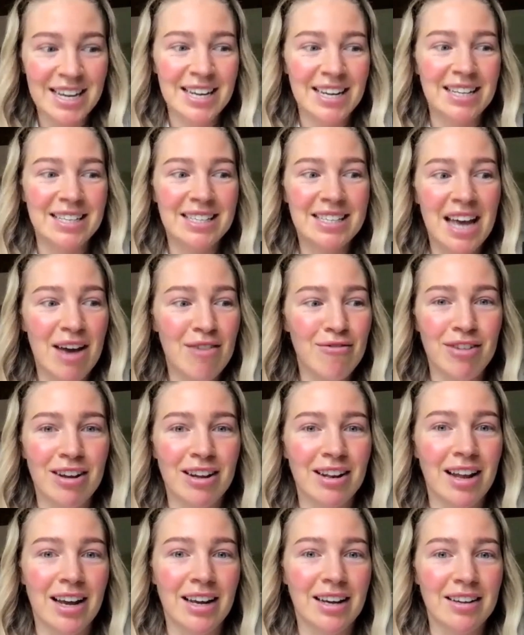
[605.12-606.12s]
it's
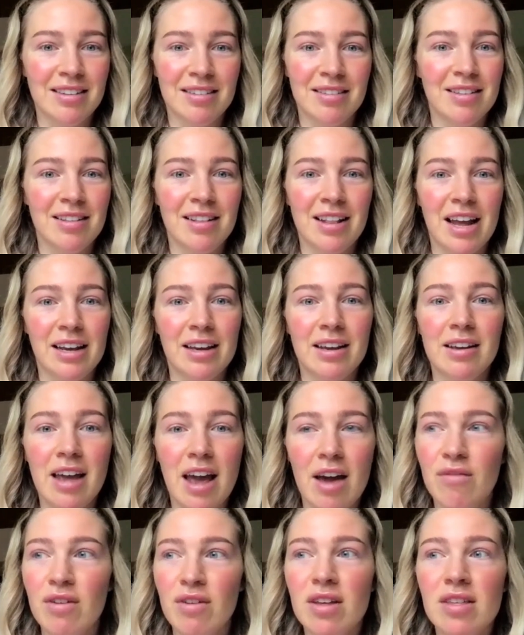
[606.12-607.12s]
heavy. Like, like
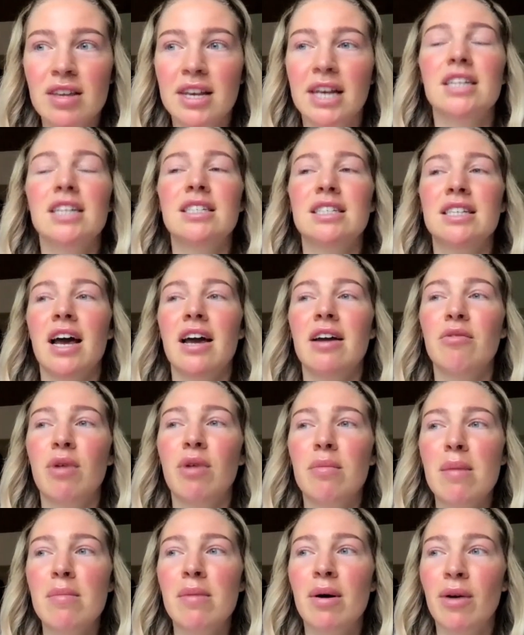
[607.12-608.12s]
every, th- I
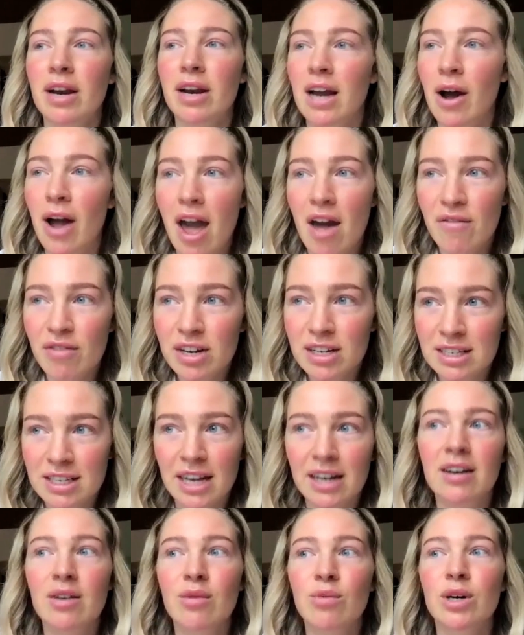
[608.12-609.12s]
remember right now, every
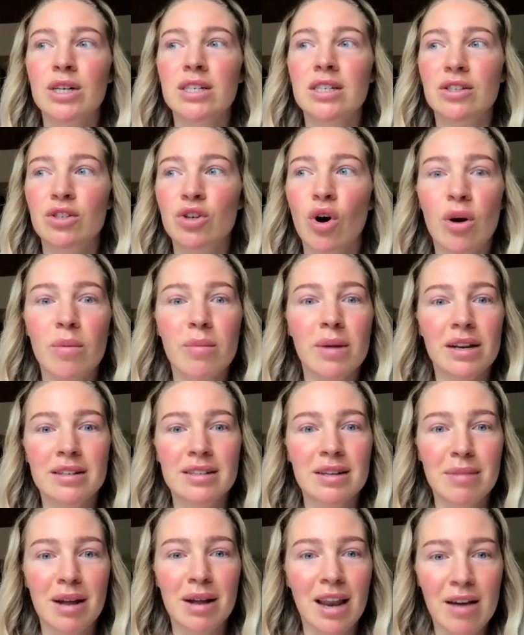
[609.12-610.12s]
second was
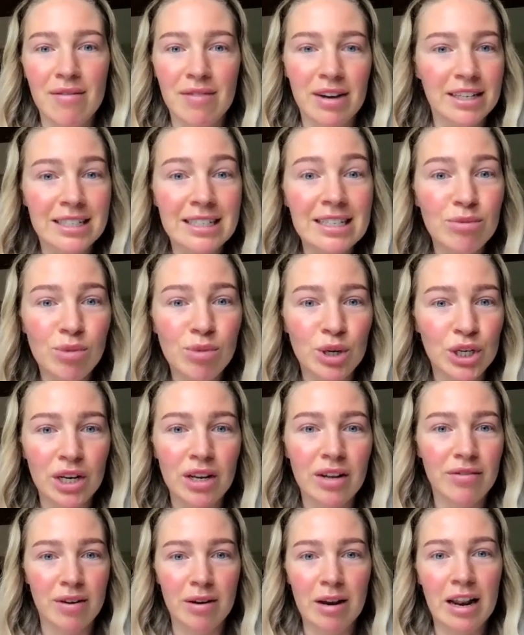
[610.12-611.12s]
torment in my life. I didn't want to
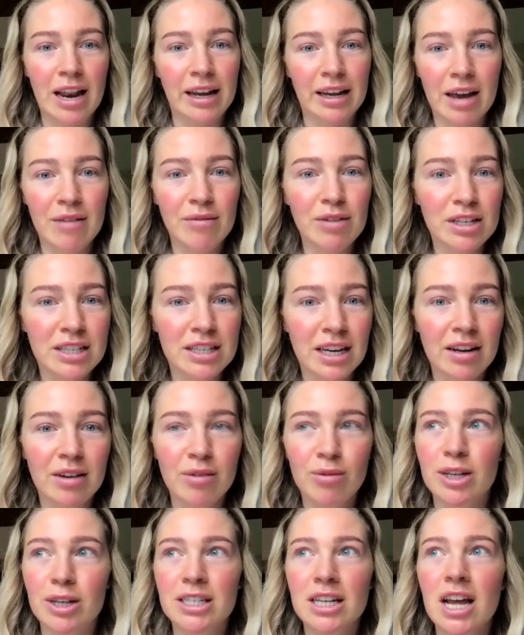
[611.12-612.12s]
live in, like every
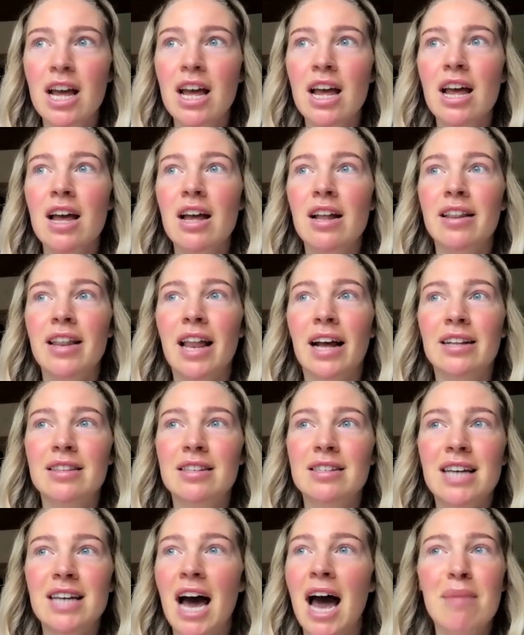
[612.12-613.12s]
second was like
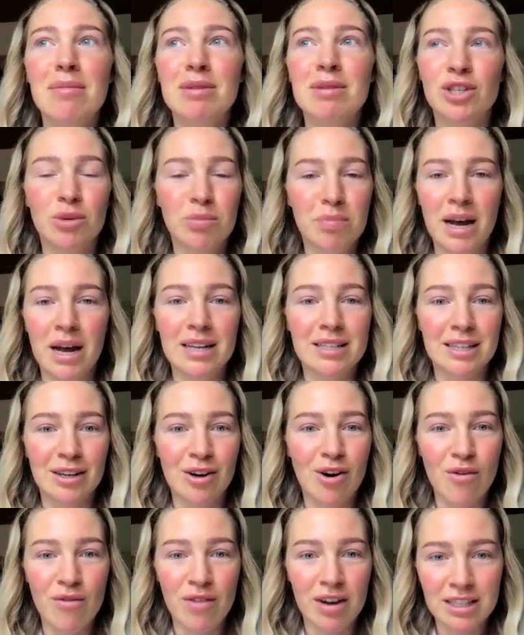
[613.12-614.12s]
time is not
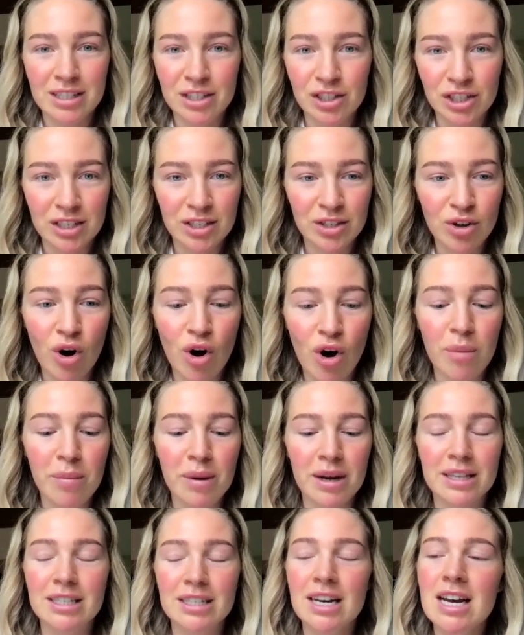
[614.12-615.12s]
passing over. It's just
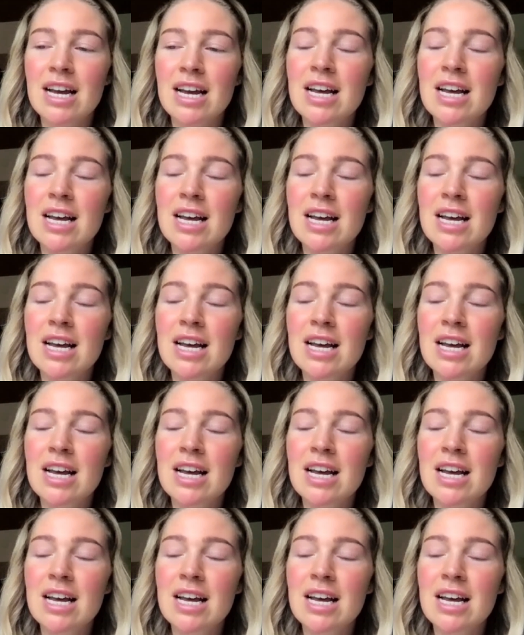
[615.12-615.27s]
torment.